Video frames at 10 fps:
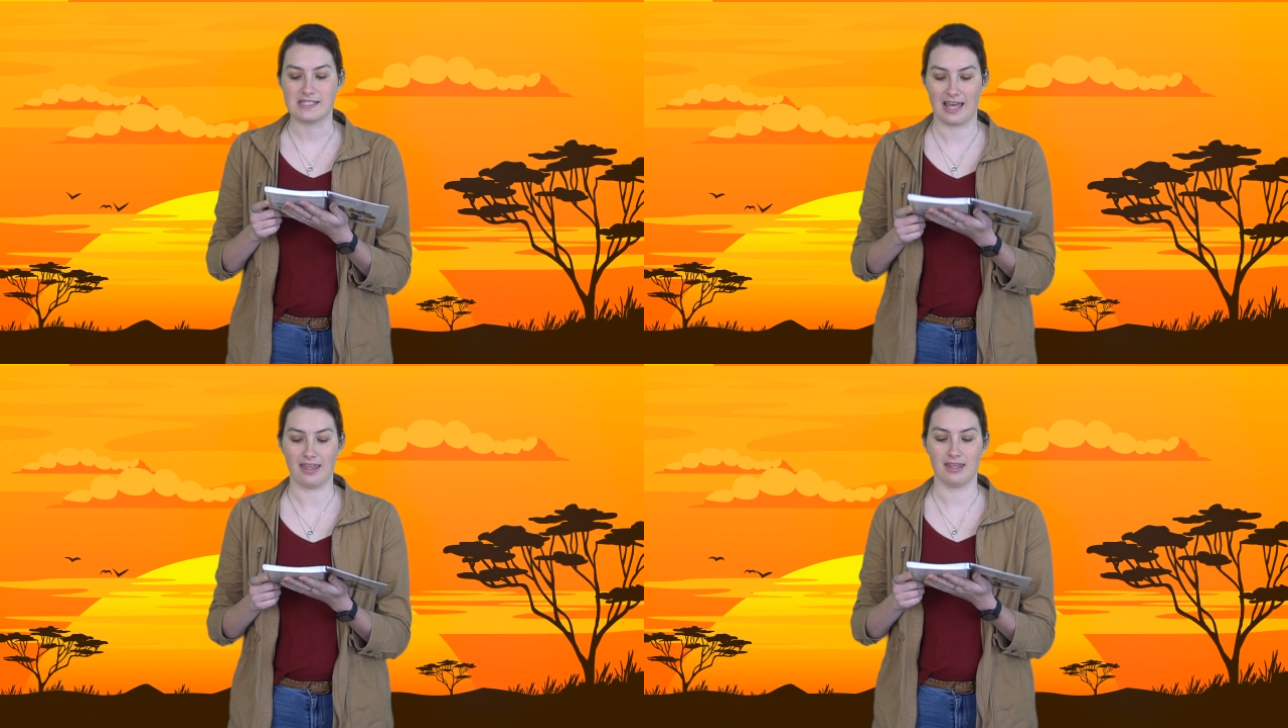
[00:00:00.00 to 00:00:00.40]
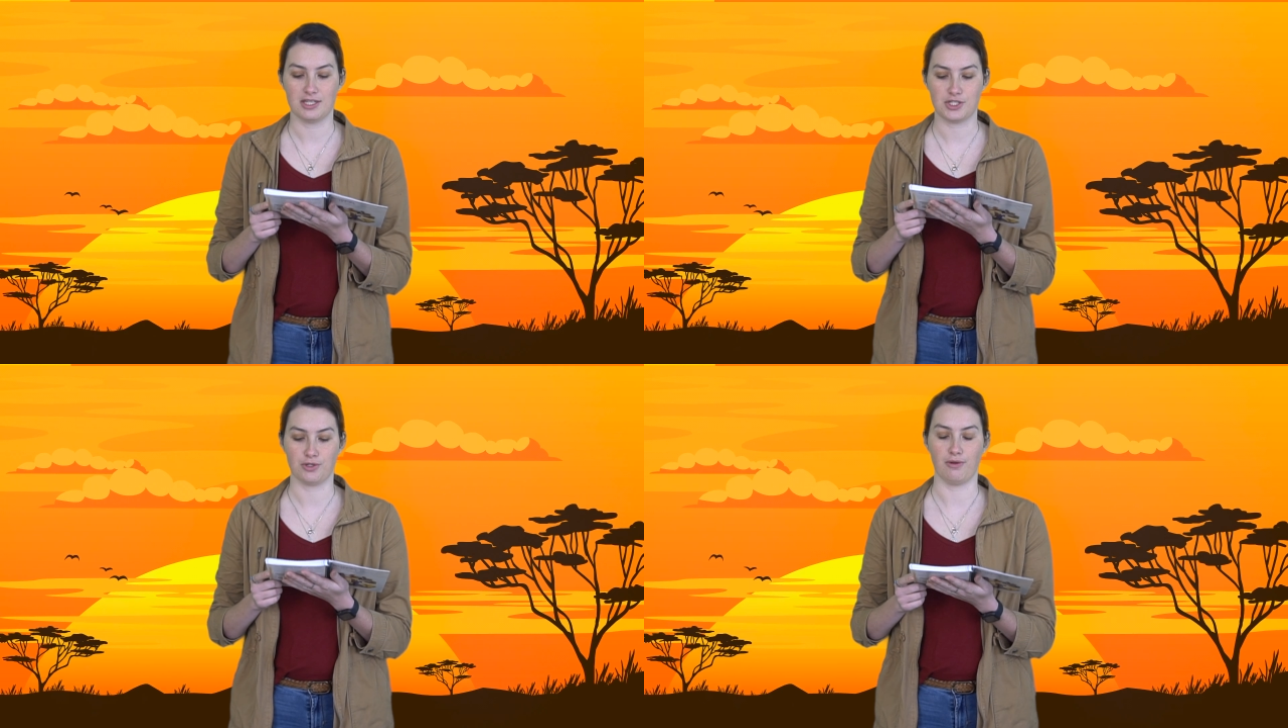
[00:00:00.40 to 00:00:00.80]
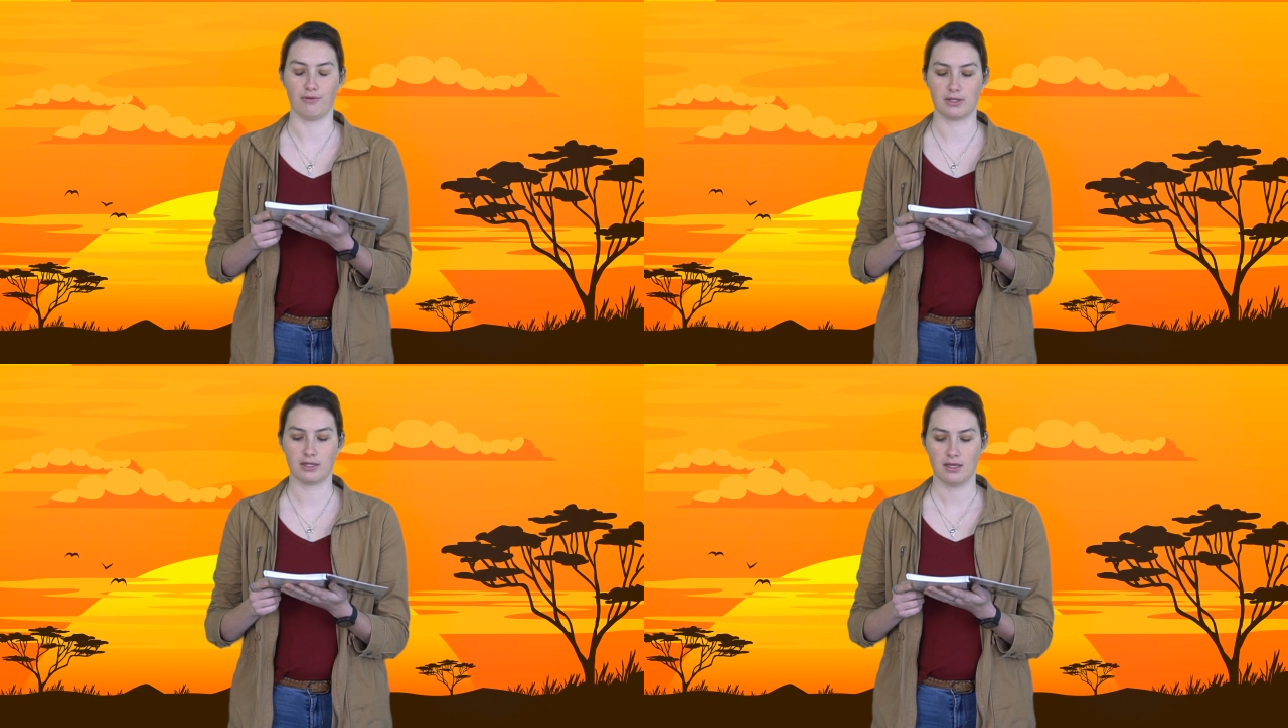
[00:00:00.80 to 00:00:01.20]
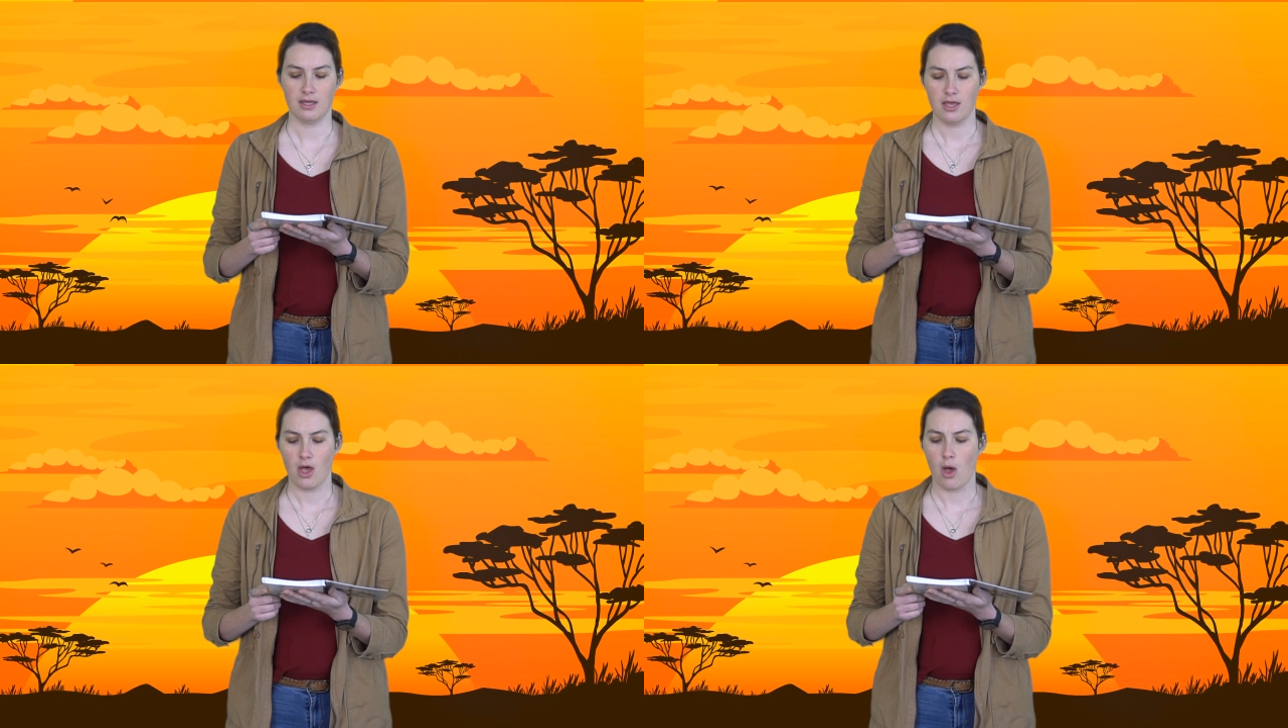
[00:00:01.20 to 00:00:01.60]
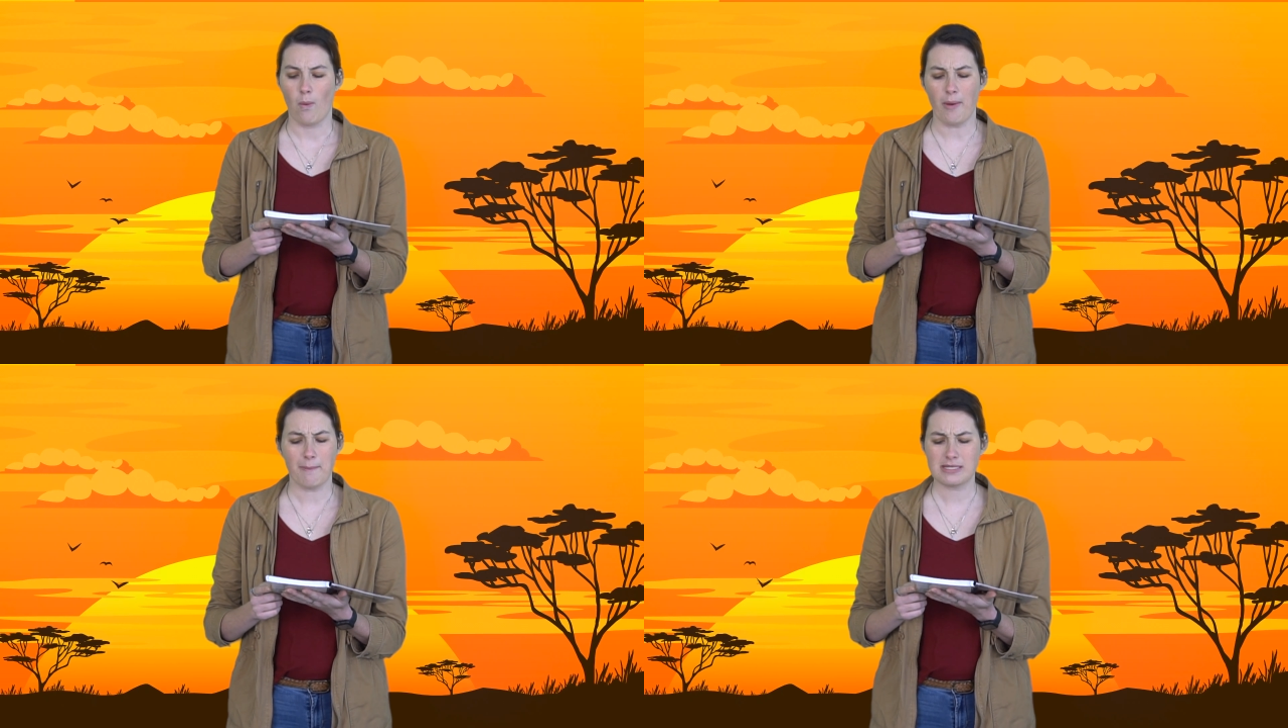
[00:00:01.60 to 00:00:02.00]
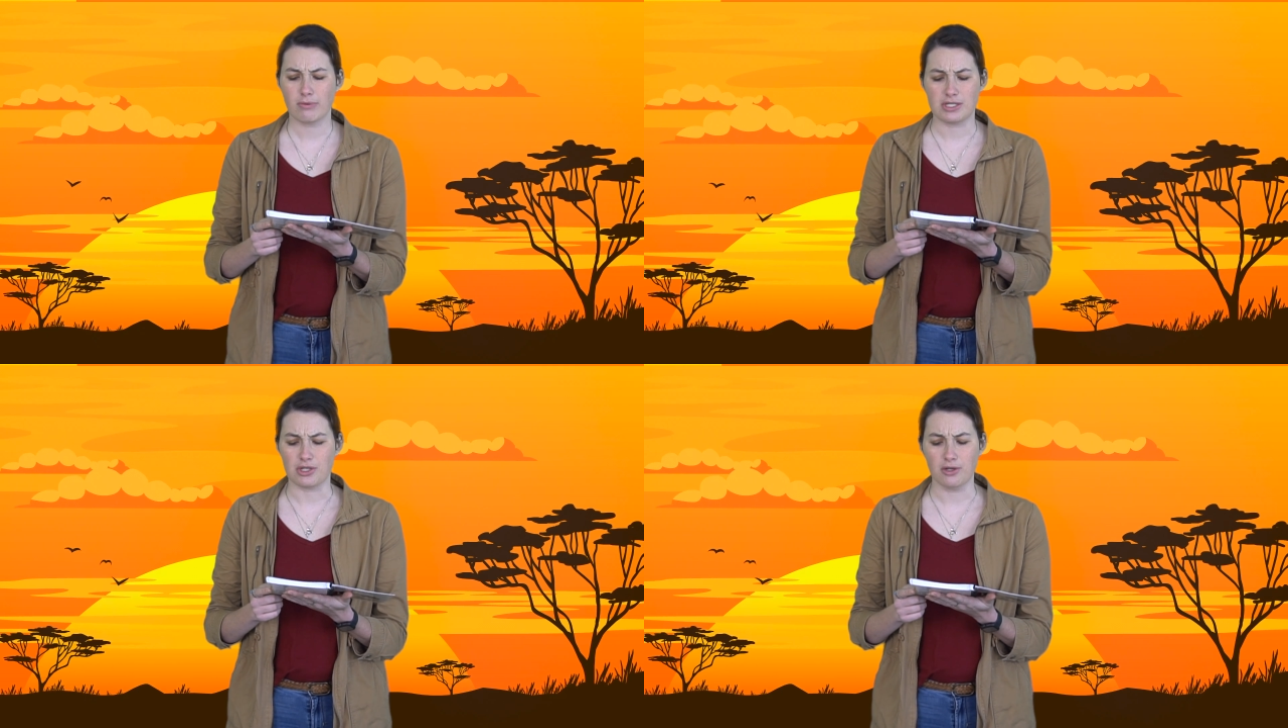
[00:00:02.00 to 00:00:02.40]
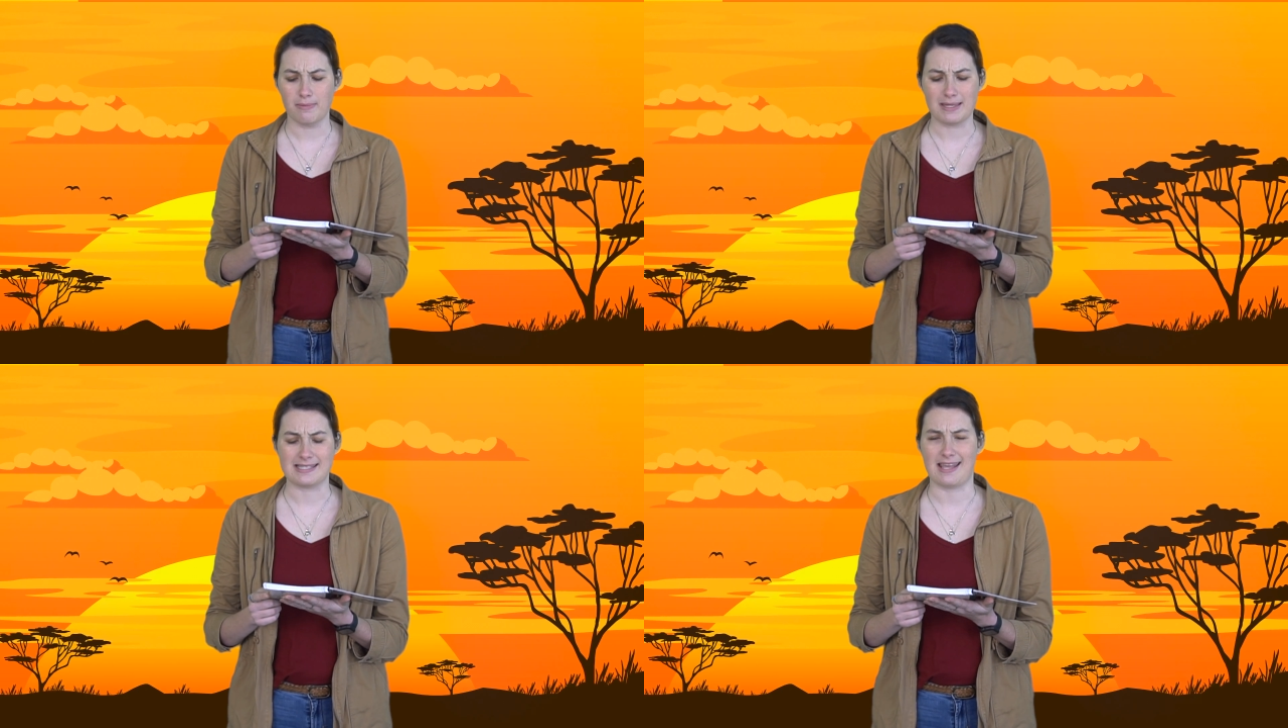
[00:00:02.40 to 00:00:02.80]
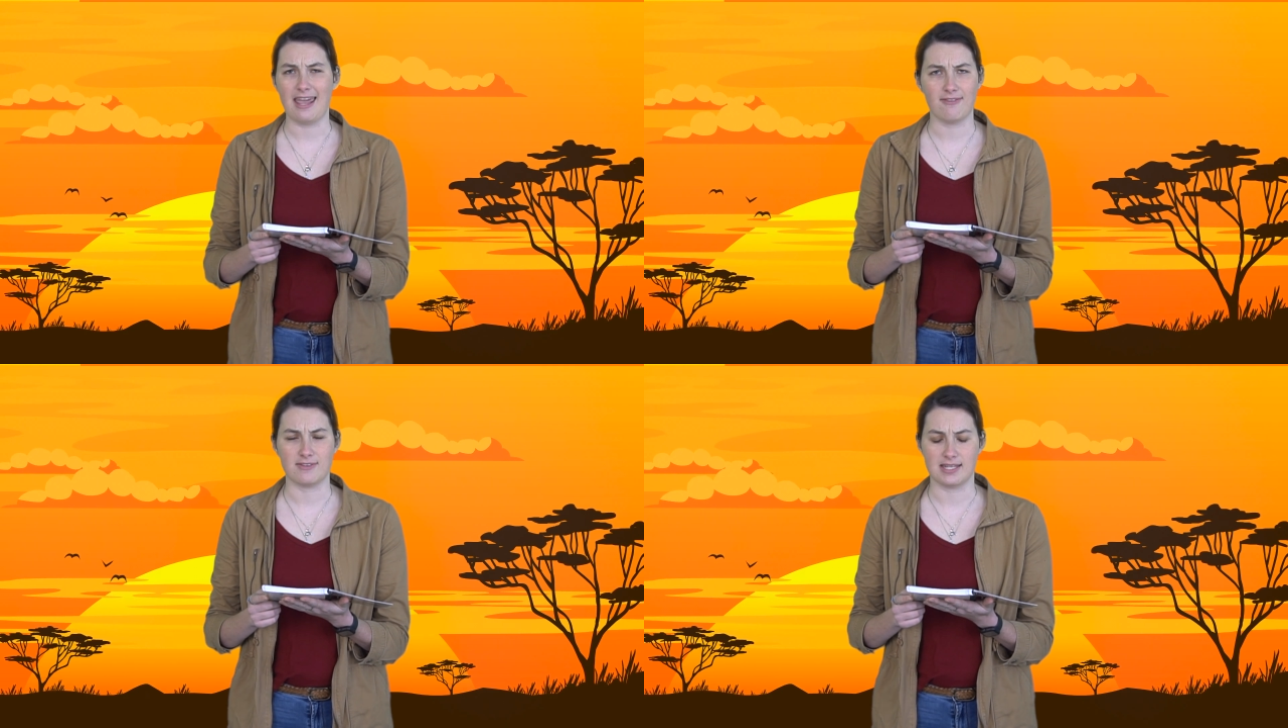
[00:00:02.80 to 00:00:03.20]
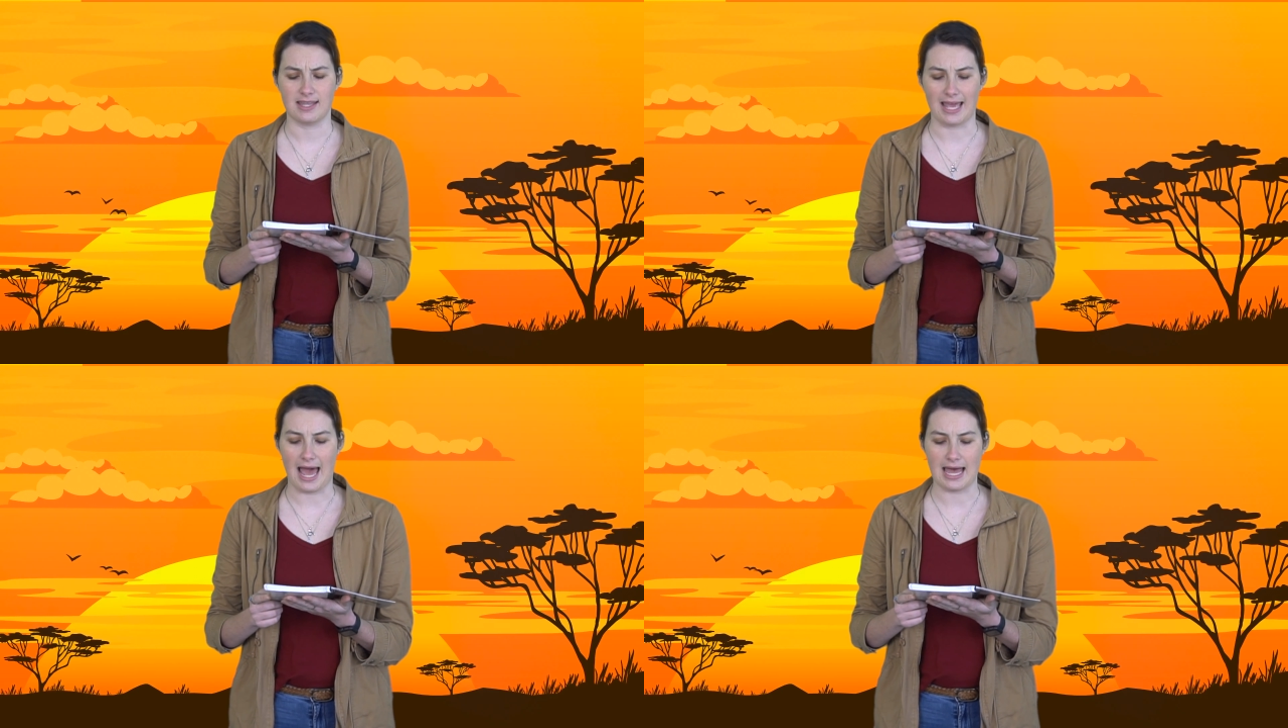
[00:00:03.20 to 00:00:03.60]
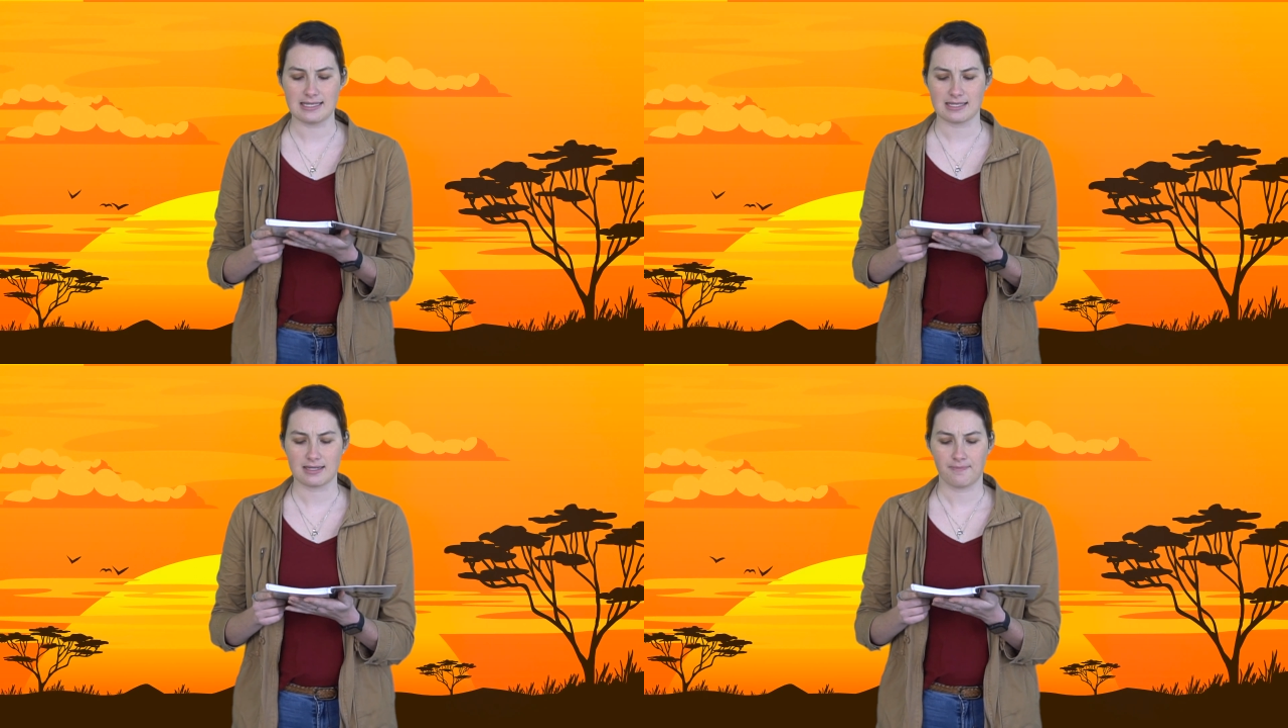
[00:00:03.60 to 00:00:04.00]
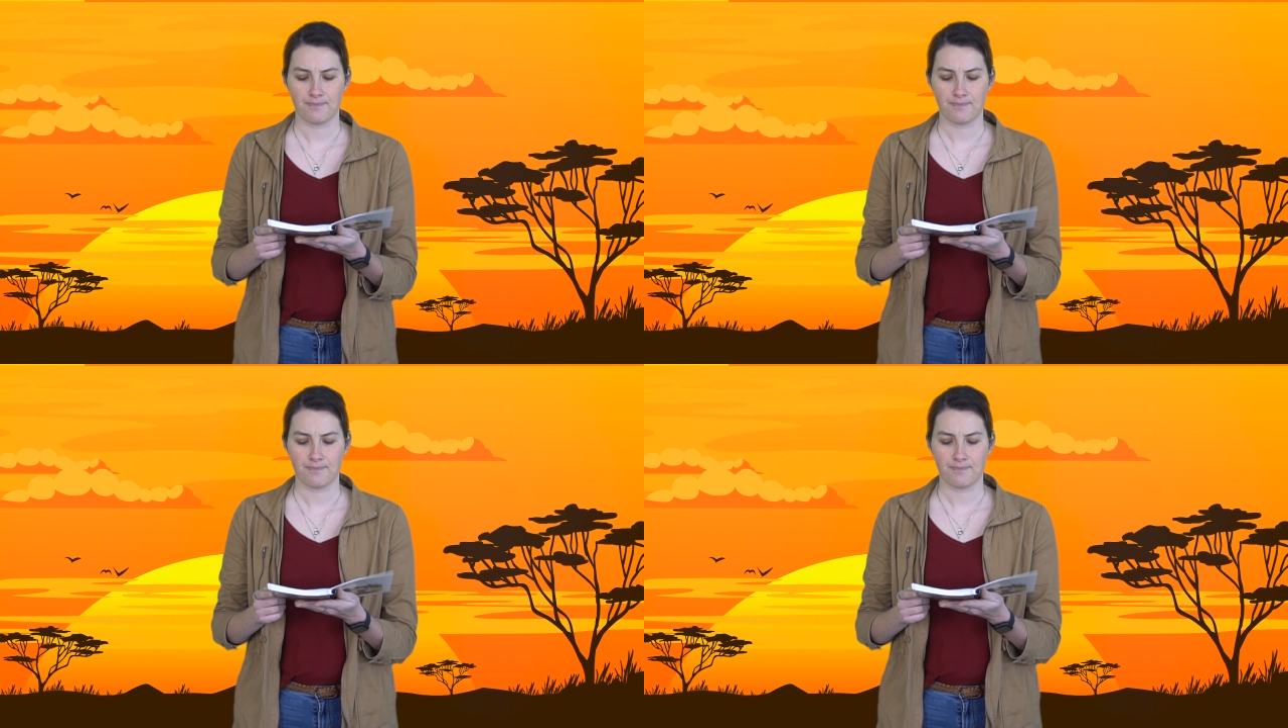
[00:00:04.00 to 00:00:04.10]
telling the truth. "What must we do to be saved?" they asked.